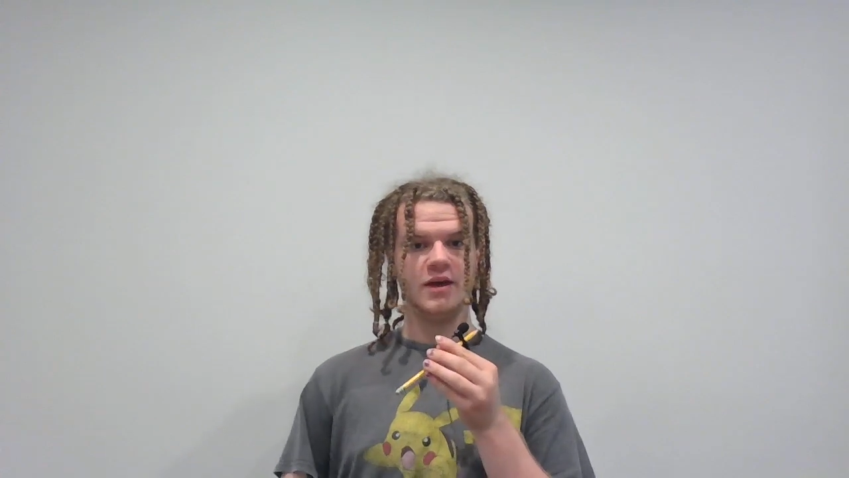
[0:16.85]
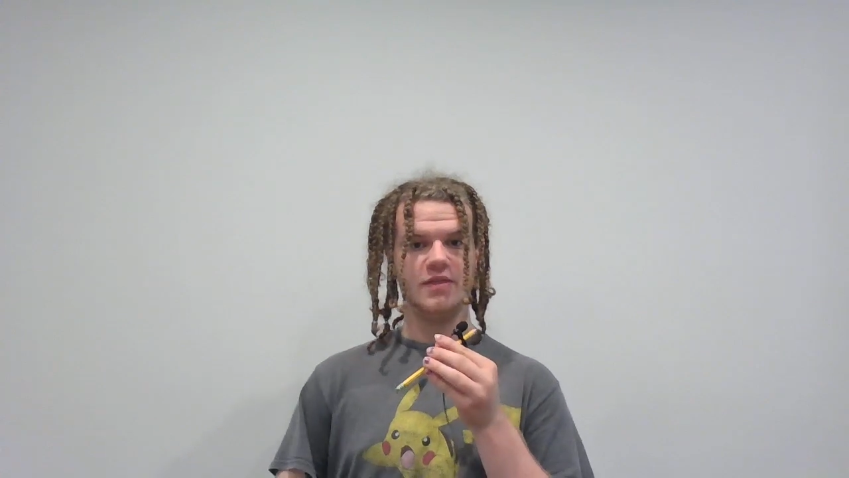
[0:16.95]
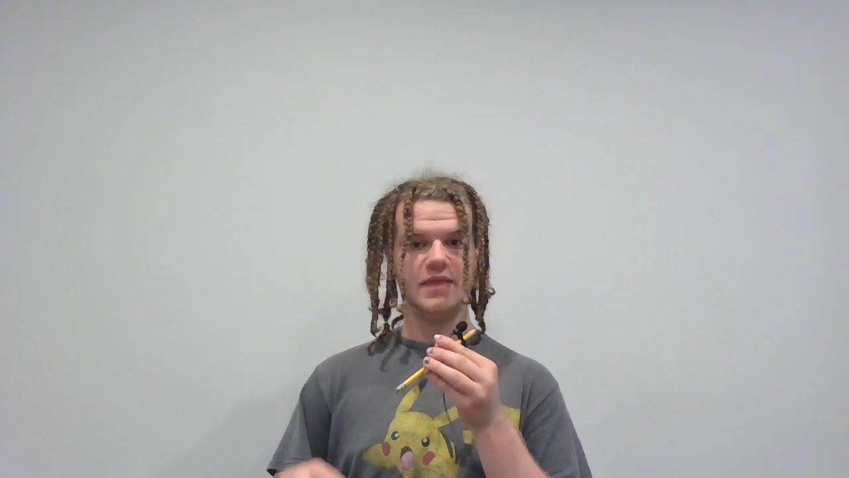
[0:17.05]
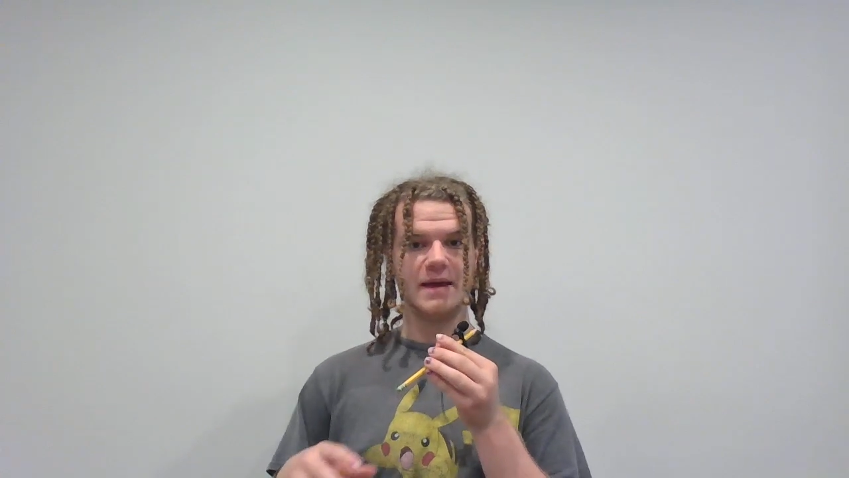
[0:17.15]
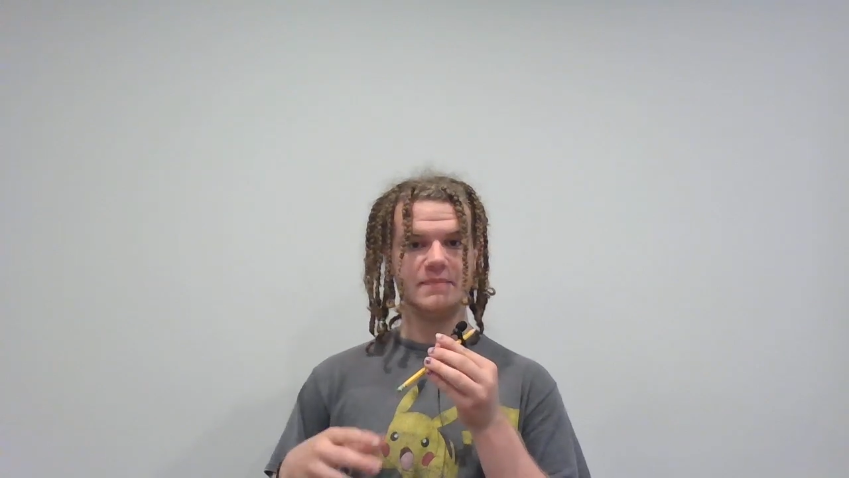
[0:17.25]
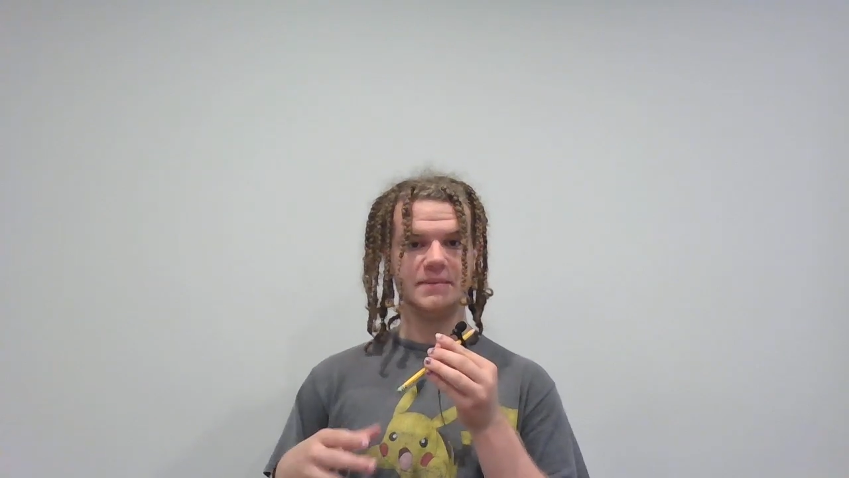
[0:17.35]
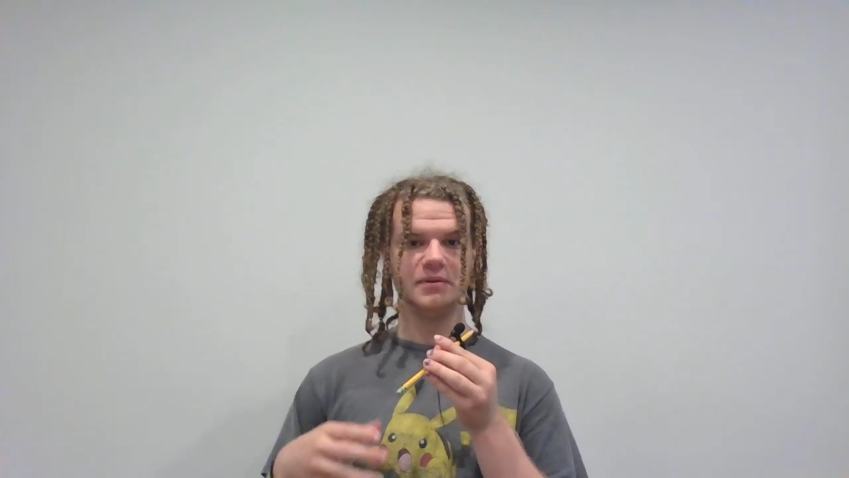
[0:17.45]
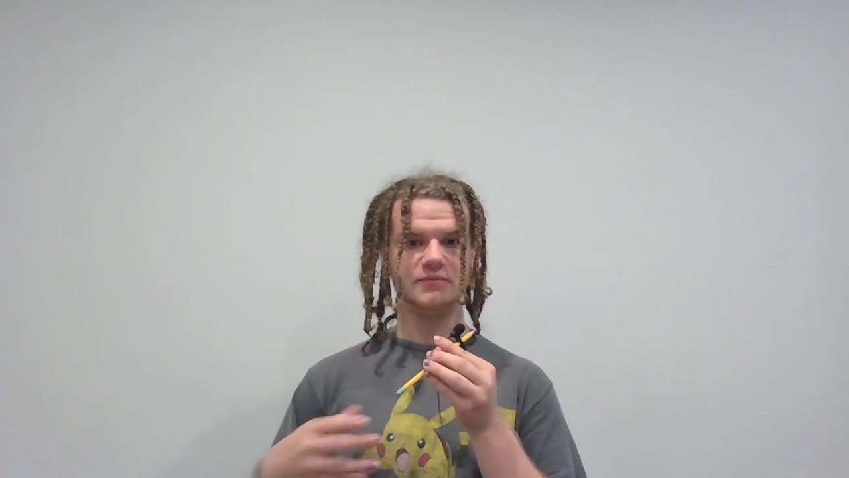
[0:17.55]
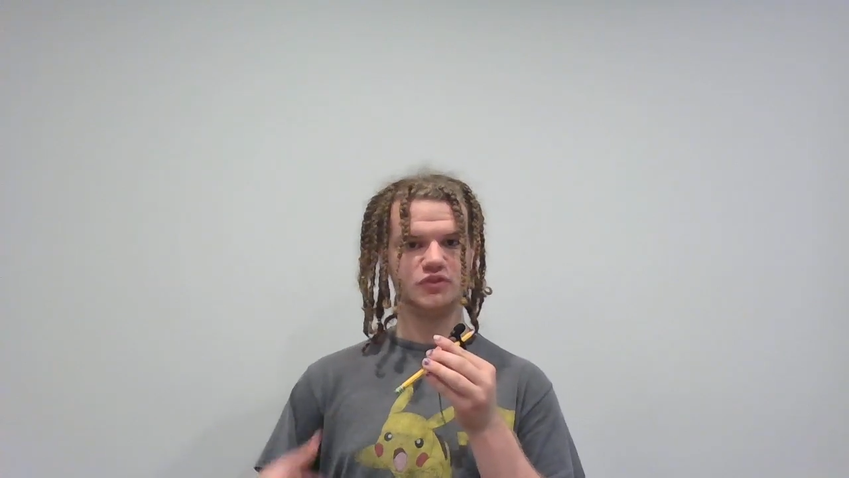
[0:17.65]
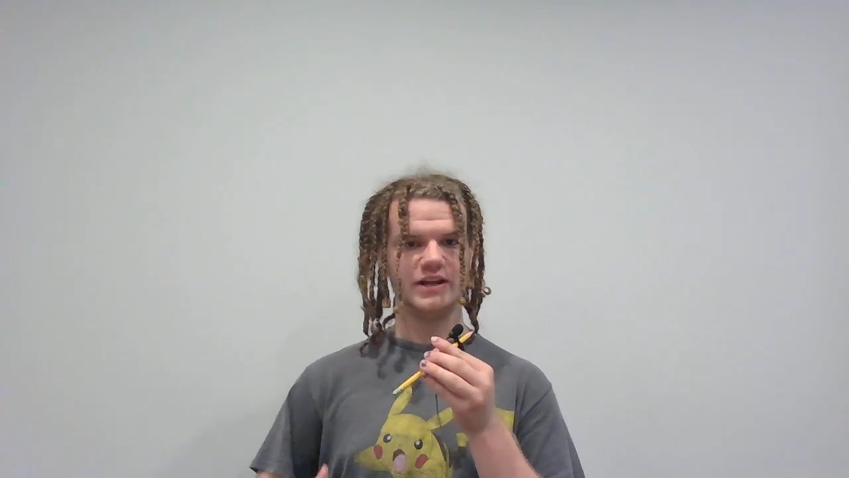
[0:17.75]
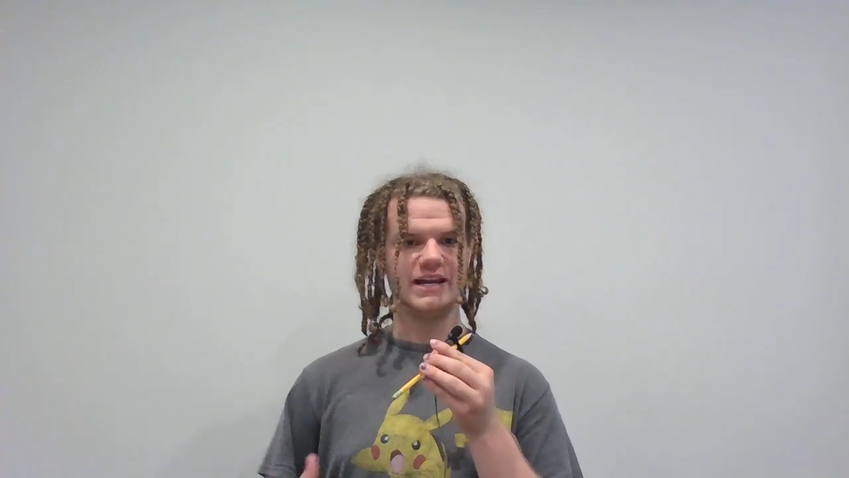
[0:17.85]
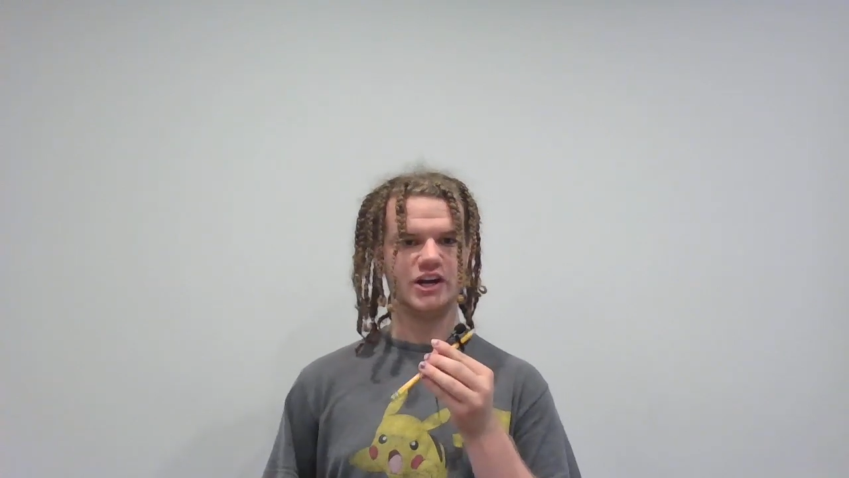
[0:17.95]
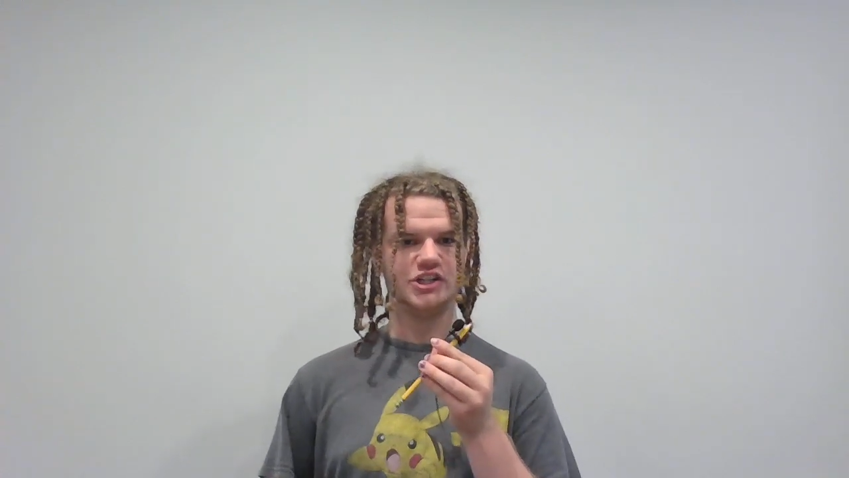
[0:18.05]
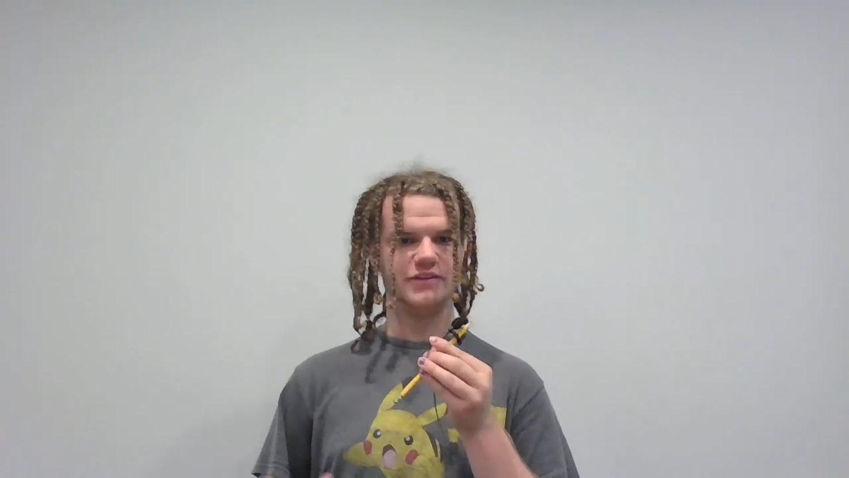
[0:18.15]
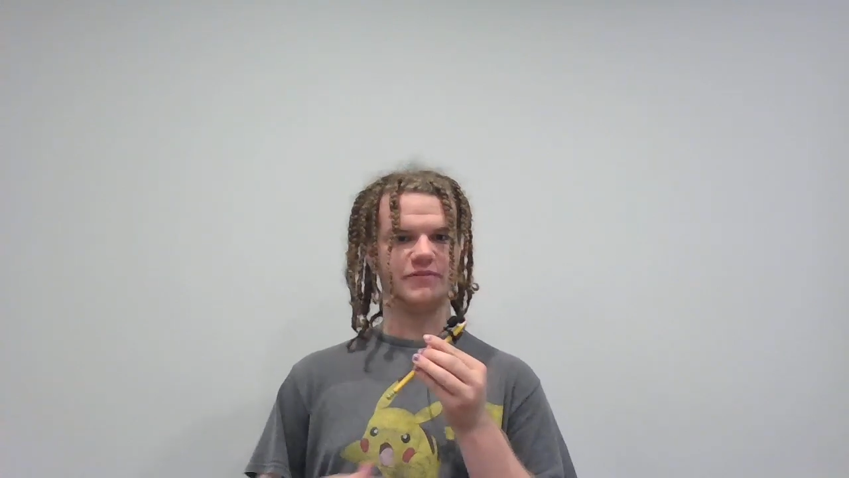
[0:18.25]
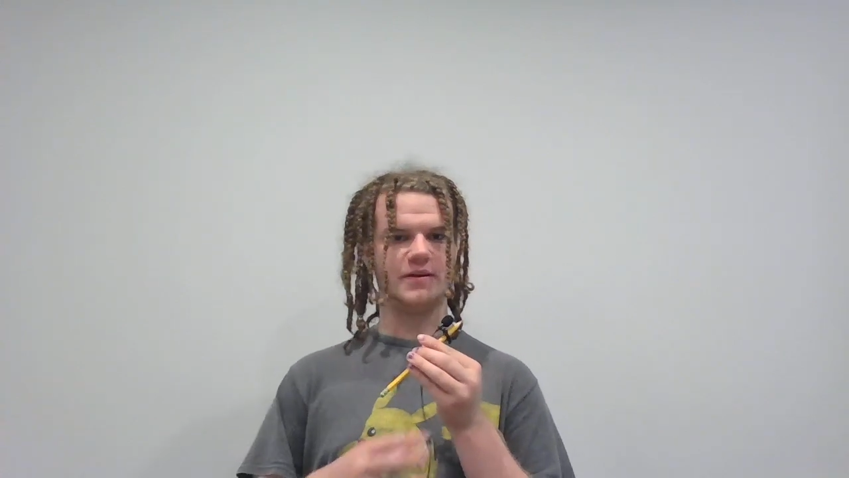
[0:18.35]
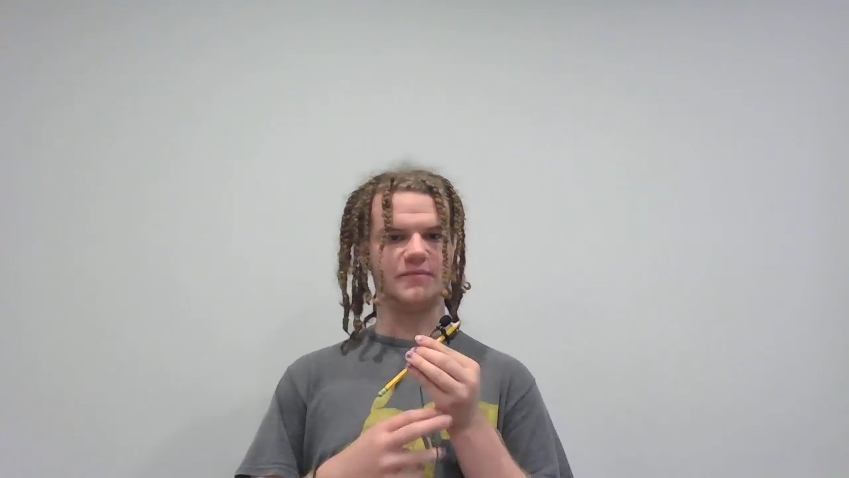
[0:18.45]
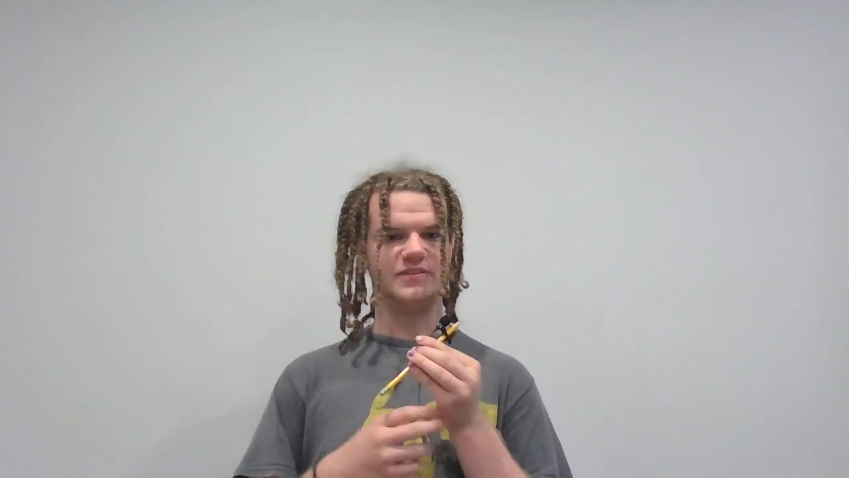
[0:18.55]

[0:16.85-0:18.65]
that people have drained energy from